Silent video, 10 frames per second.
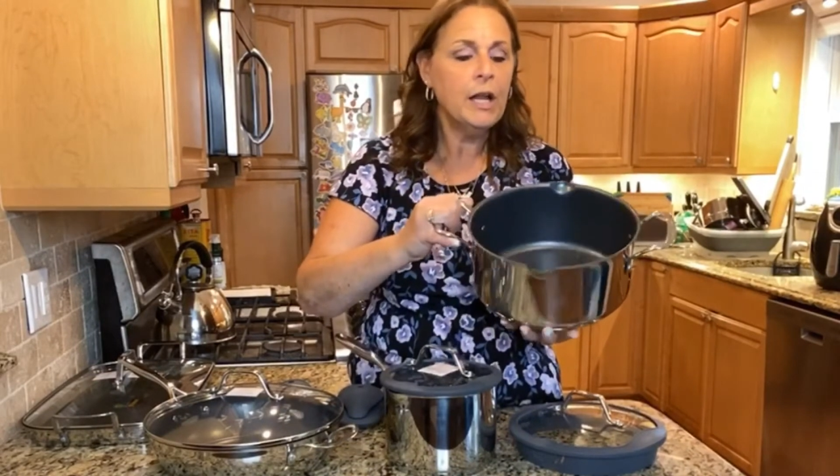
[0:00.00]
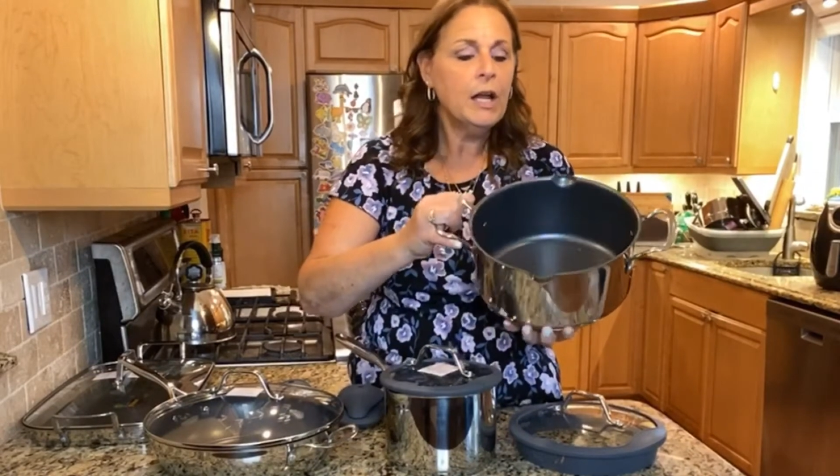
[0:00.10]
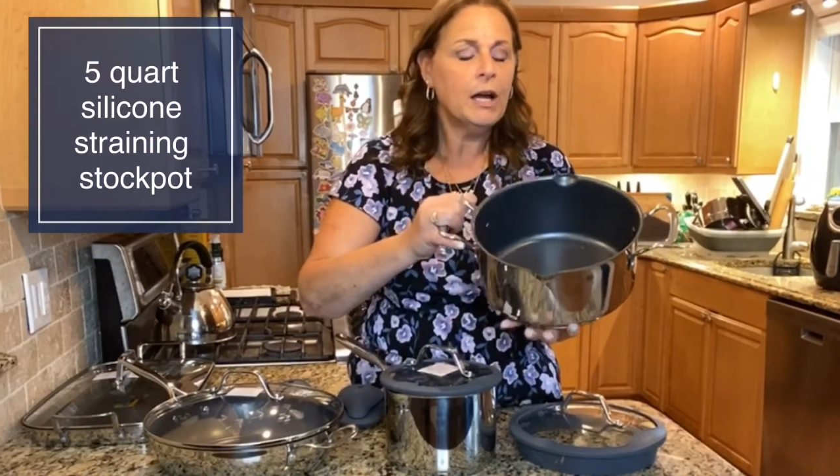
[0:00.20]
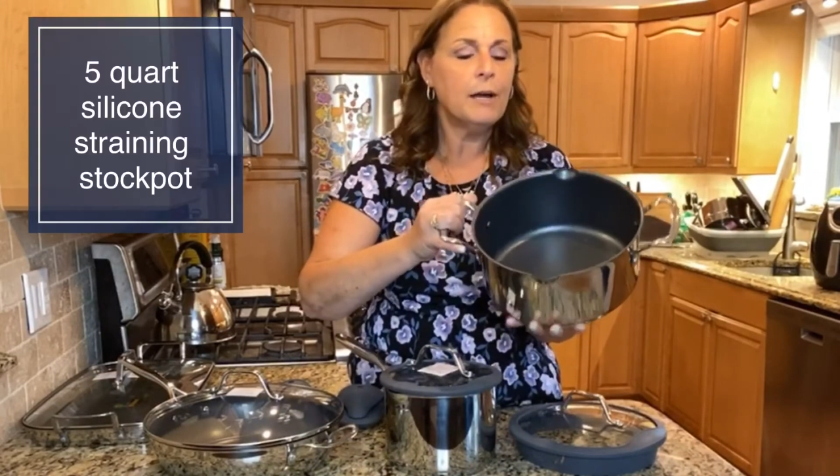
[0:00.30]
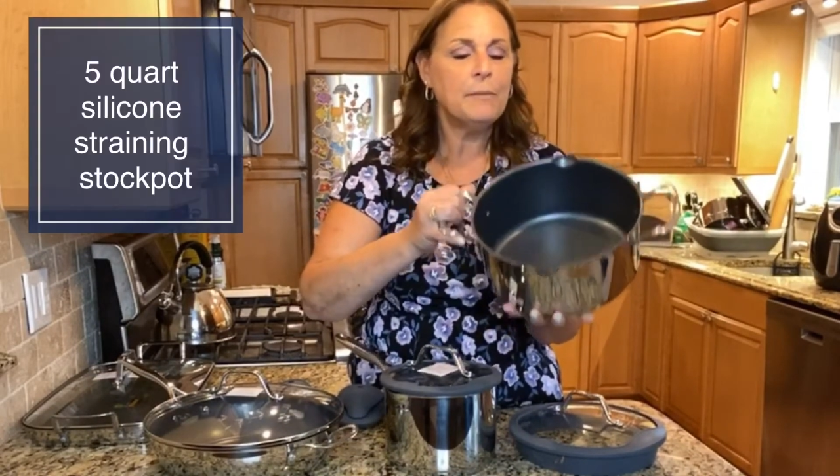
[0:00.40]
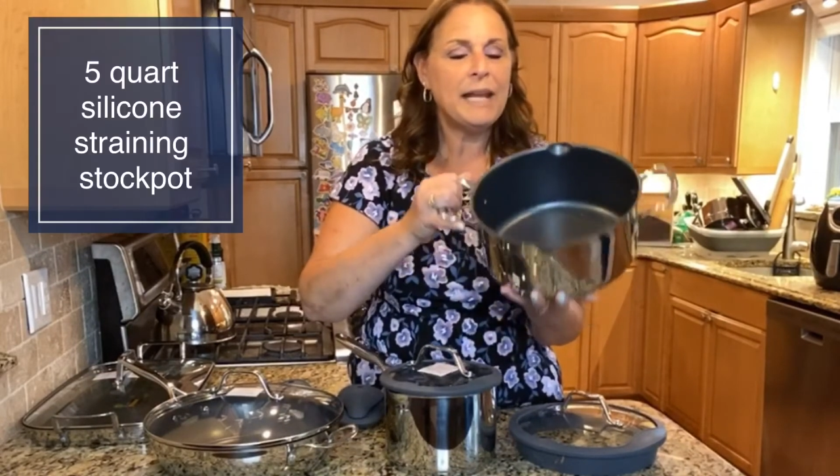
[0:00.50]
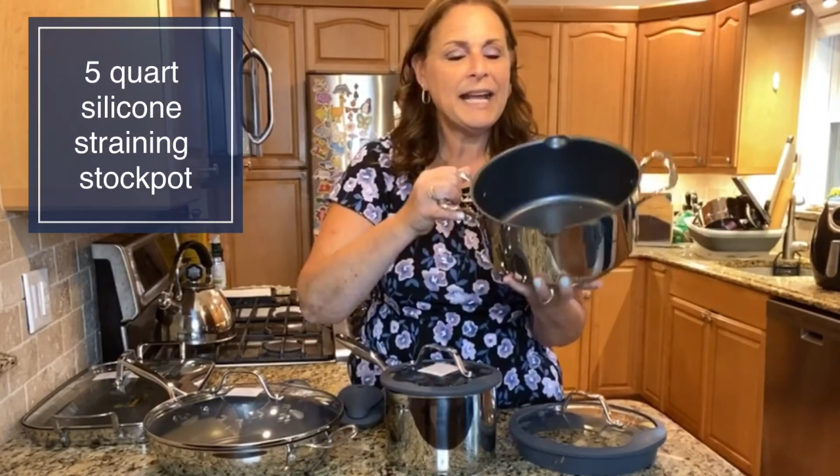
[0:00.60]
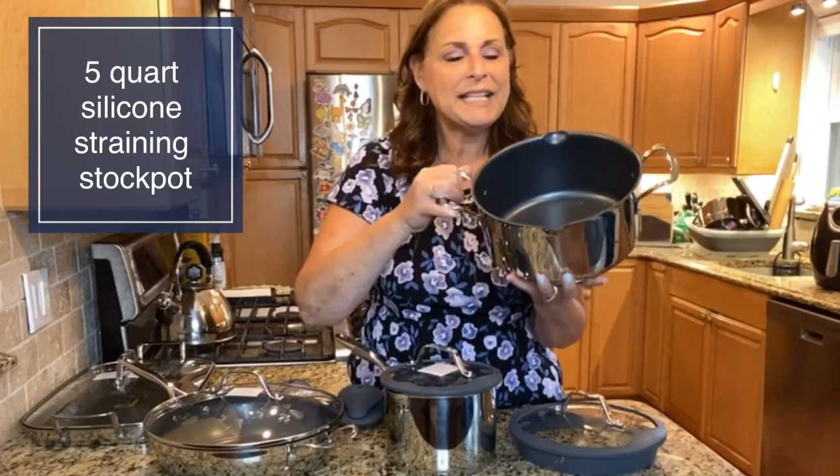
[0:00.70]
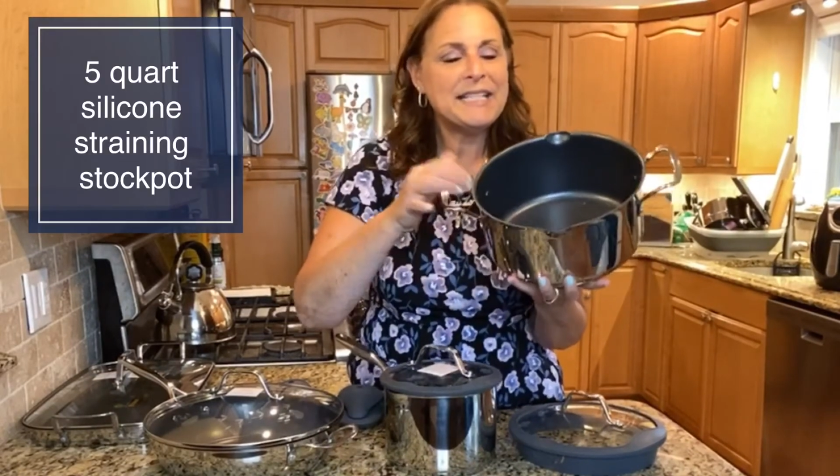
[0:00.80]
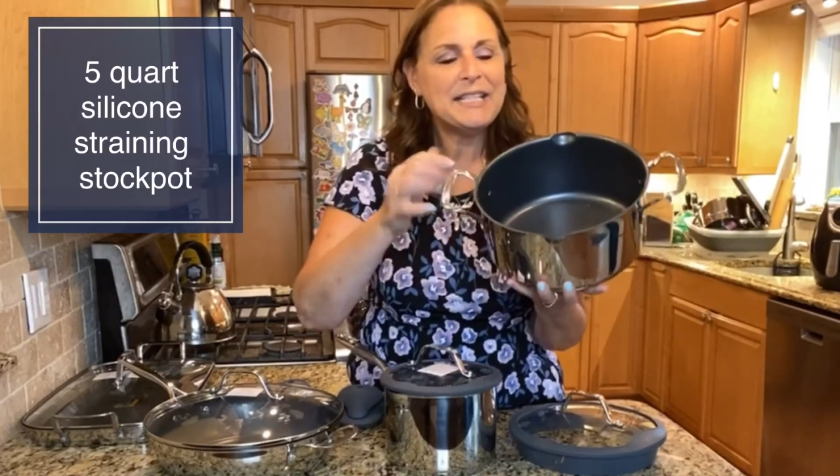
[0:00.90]
Um, it
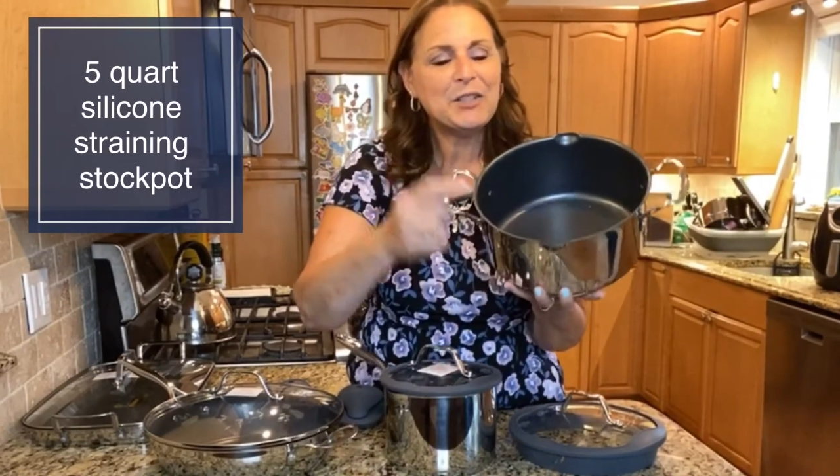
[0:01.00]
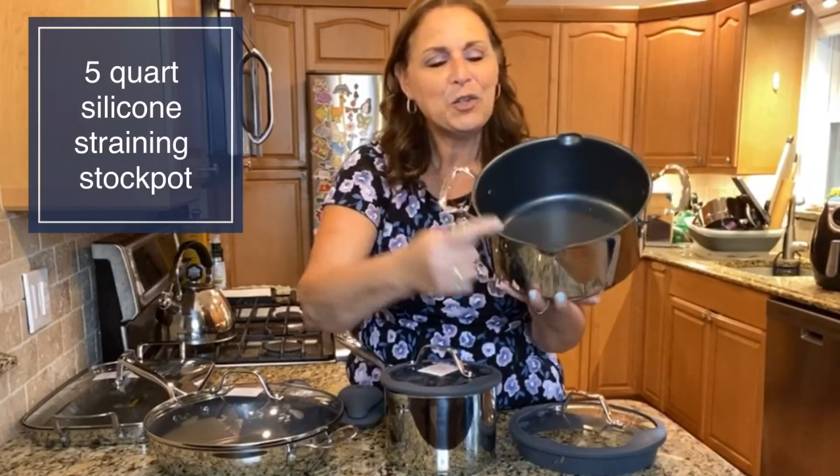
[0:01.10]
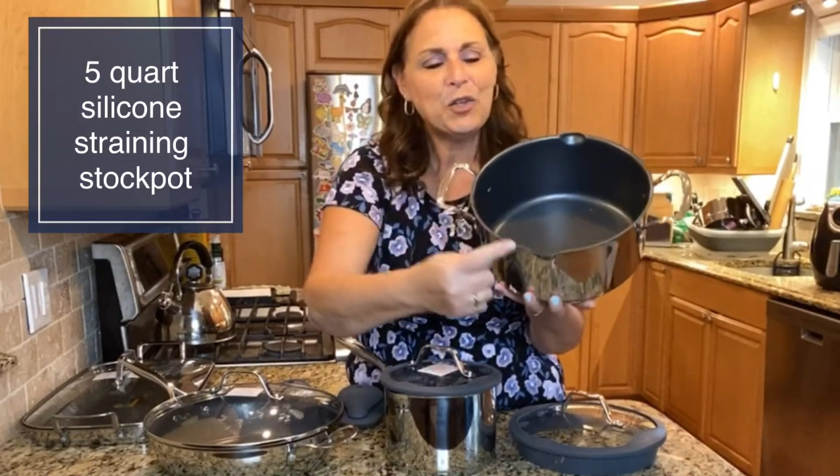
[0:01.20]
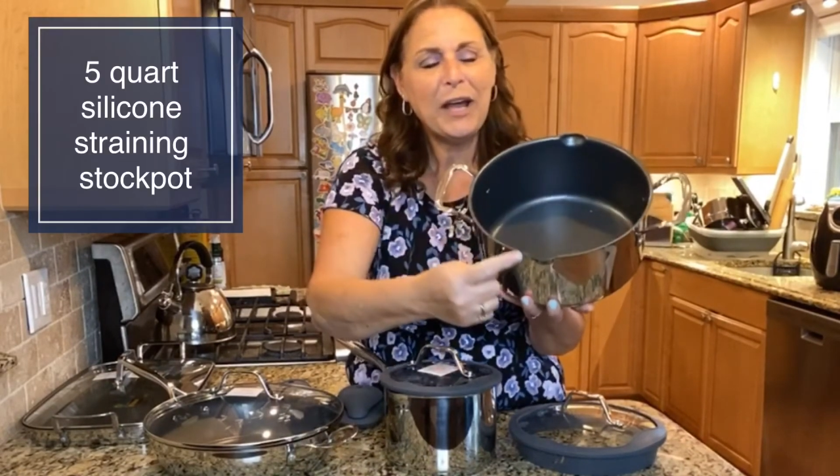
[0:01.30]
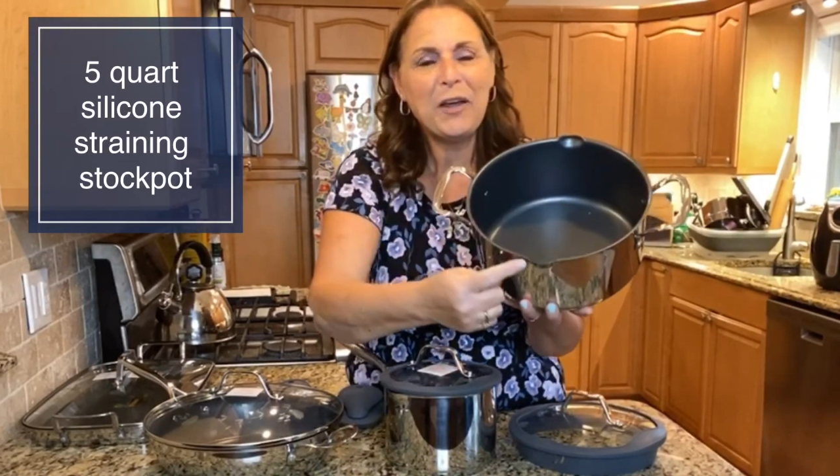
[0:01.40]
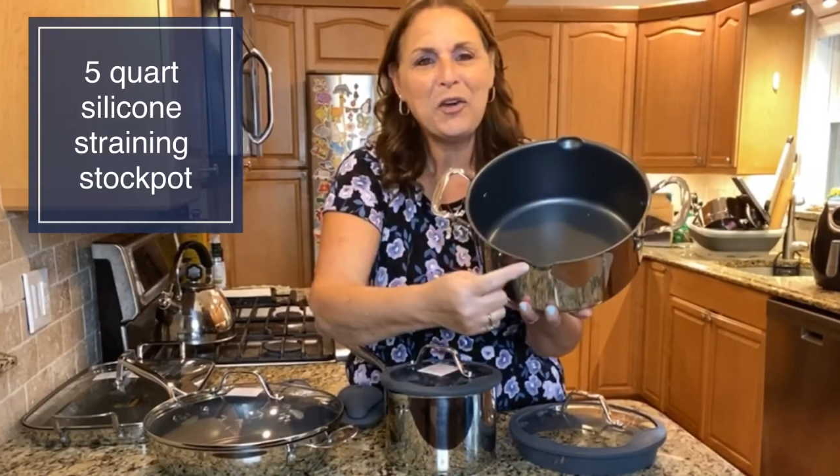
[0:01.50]
has these little, I call